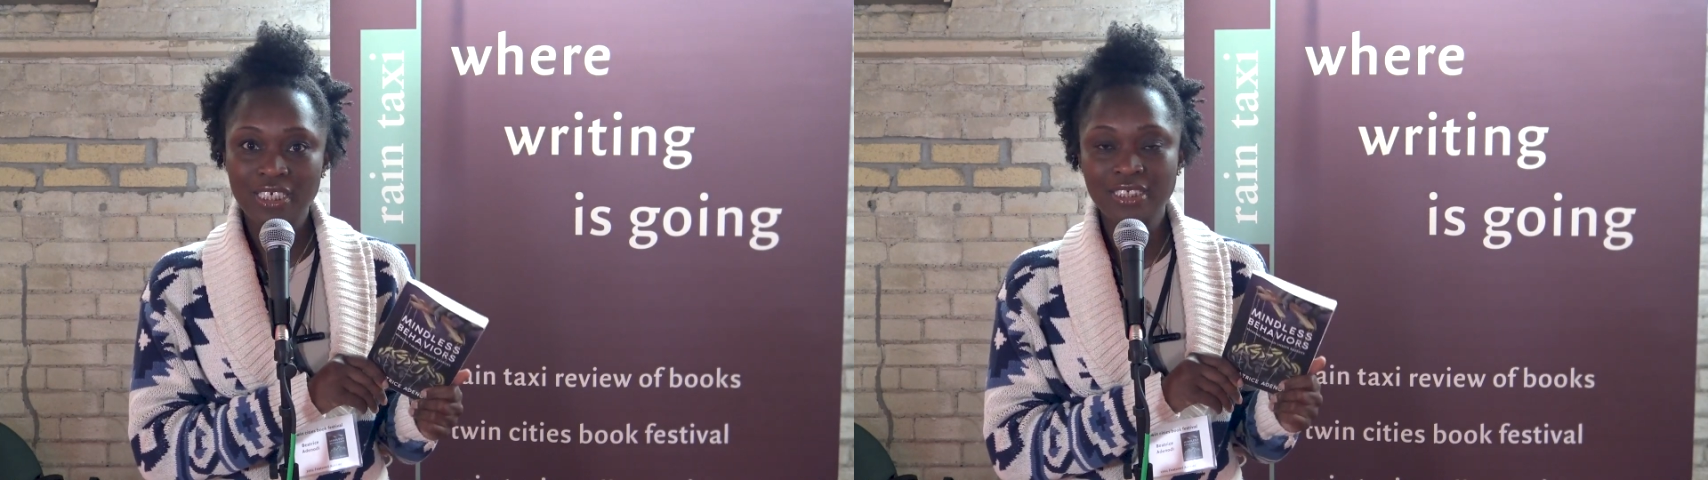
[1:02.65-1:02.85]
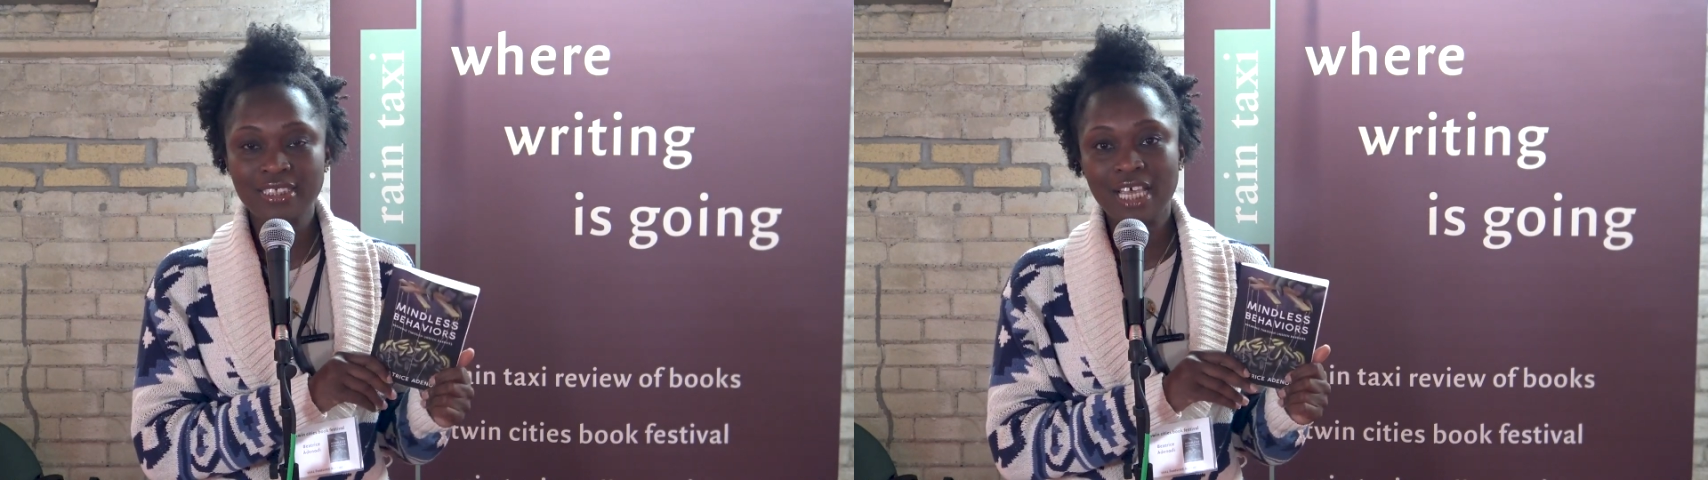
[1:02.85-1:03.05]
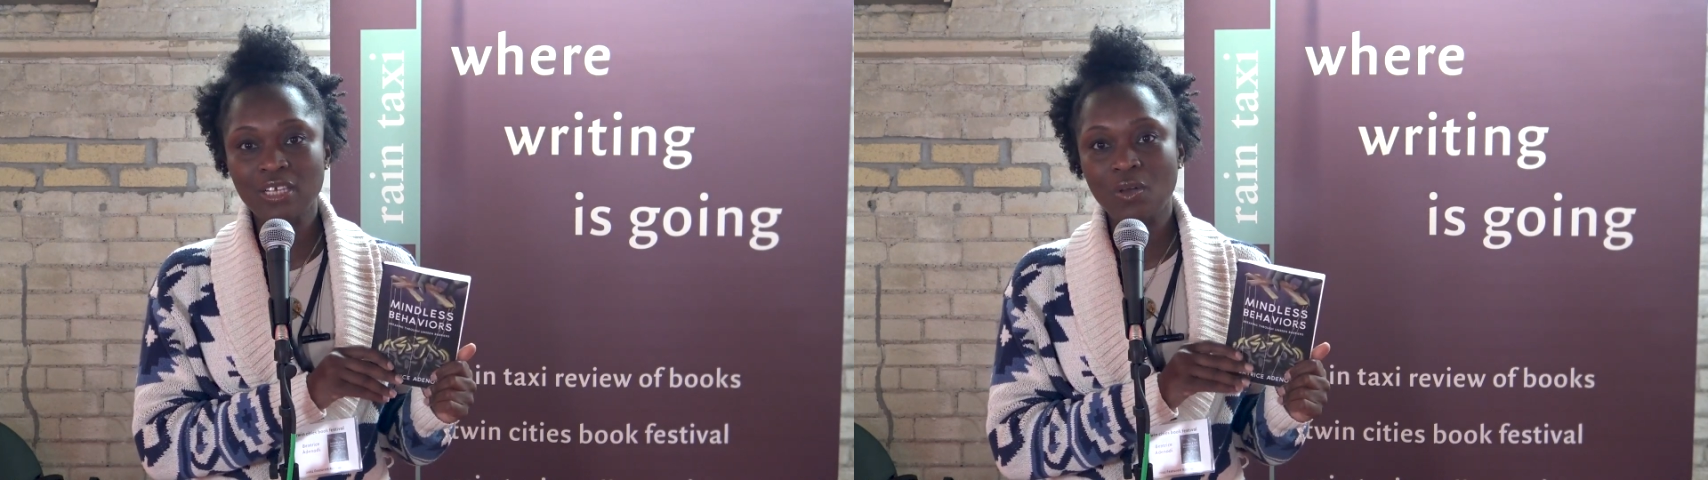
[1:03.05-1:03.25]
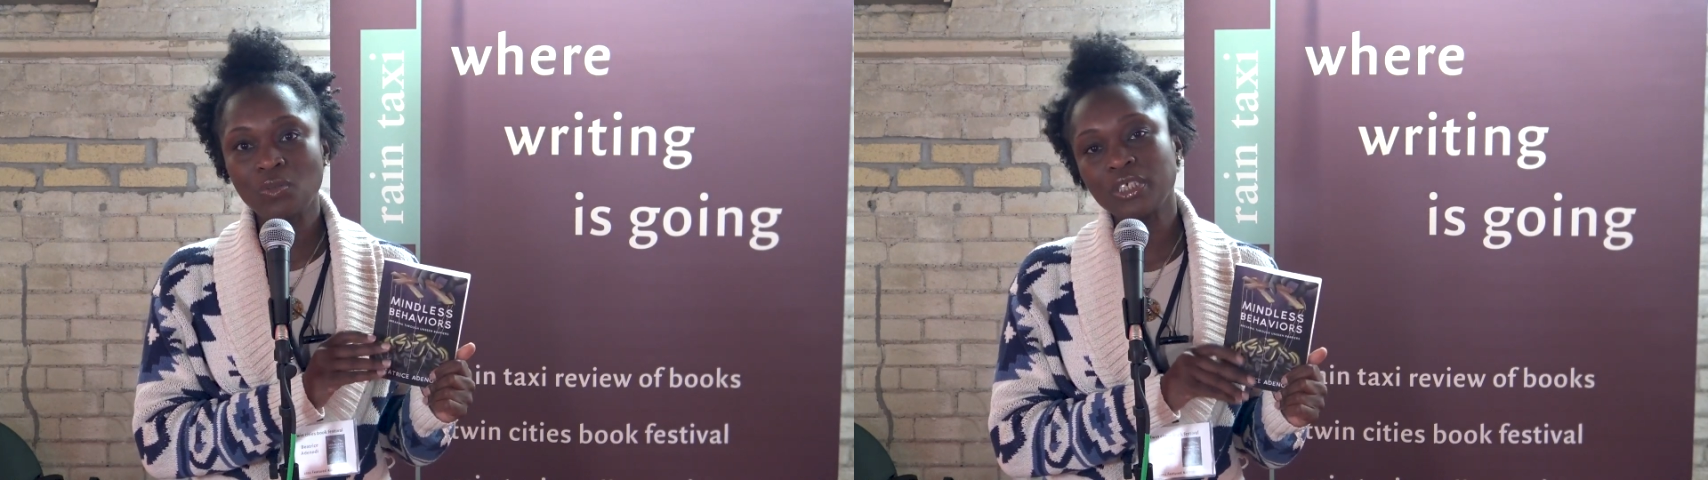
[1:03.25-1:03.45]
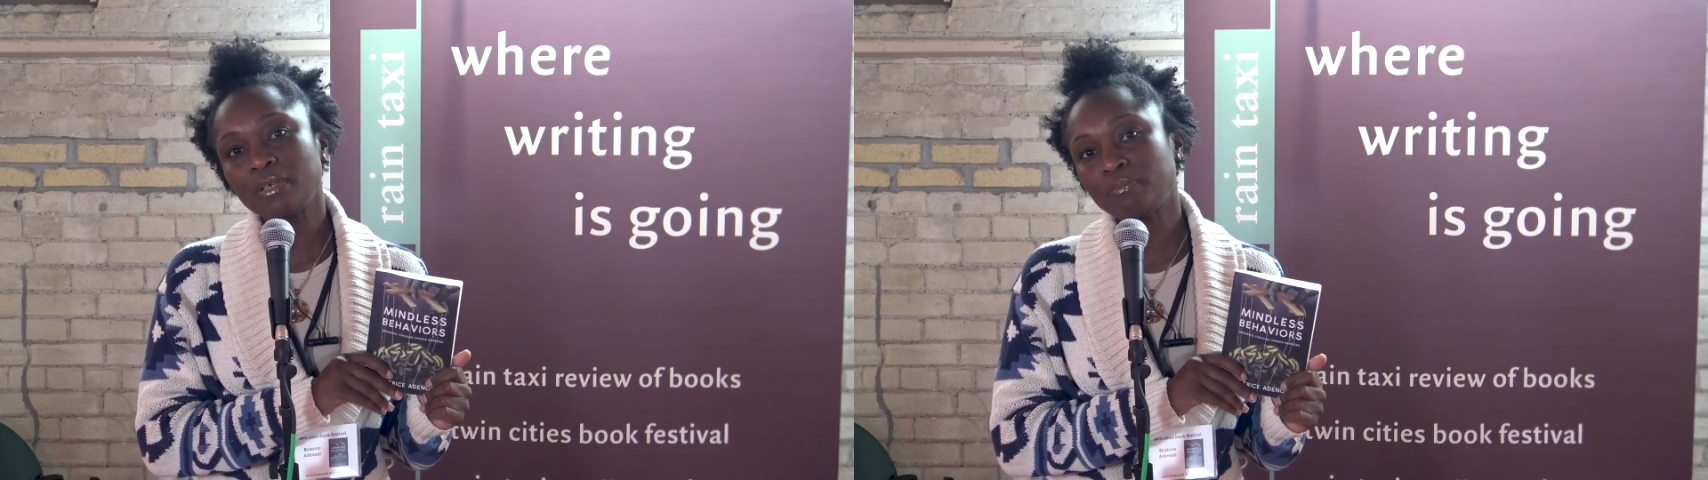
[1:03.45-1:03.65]
it's not
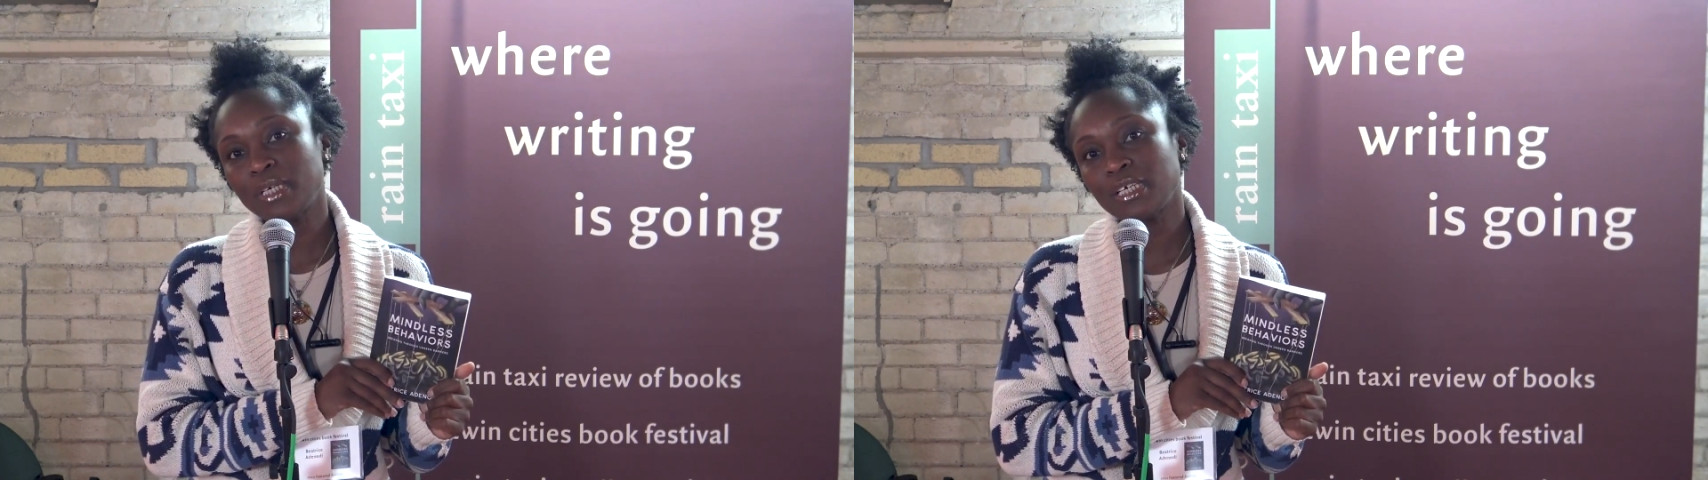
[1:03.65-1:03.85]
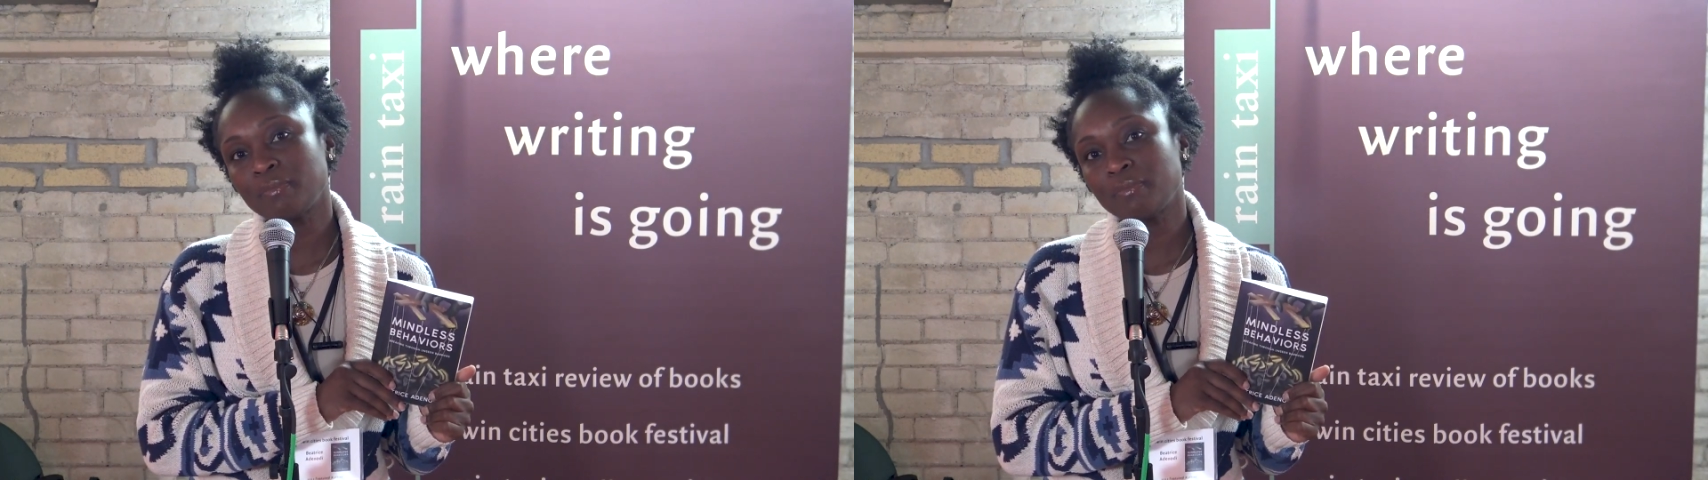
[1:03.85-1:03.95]
only a book,